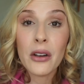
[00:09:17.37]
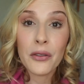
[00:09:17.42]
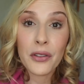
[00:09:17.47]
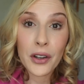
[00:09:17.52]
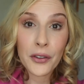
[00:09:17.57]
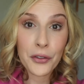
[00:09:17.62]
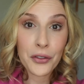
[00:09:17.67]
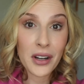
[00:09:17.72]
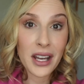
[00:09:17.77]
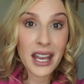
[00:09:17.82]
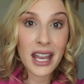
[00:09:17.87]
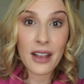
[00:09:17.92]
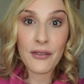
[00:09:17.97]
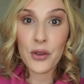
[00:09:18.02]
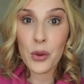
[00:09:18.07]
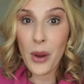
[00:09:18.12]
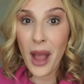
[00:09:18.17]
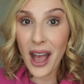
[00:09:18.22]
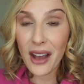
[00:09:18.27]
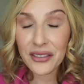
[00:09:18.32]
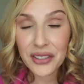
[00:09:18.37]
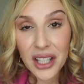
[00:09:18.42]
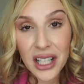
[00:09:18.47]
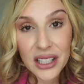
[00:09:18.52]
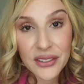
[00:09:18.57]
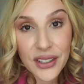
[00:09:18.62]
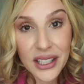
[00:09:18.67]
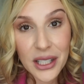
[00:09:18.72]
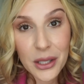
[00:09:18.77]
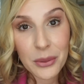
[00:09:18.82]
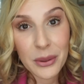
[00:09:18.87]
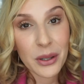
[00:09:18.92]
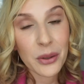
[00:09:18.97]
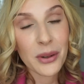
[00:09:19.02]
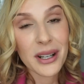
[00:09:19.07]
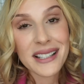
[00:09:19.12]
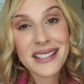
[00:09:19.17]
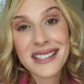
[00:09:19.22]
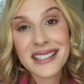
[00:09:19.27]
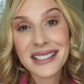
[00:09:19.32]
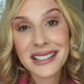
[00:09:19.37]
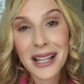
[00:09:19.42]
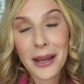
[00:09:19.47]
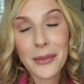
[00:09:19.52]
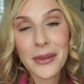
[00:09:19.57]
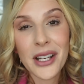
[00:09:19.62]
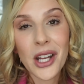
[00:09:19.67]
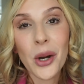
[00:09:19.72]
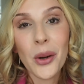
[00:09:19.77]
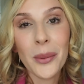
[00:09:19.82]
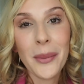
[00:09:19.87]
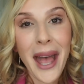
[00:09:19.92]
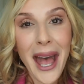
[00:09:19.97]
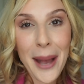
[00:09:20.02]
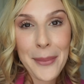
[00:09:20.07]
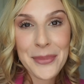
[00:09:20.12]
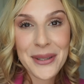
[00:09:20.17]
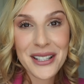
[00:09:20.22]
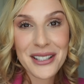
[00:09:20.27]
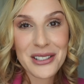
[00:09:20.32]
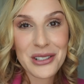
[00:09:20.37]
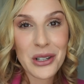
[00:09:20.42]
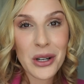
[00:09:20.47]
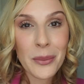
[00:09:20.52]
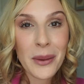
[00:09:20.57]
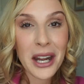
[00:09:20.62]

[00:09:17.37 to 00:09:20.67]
Feel free, if you ever have any requests, to let me know. I'm happy to do them.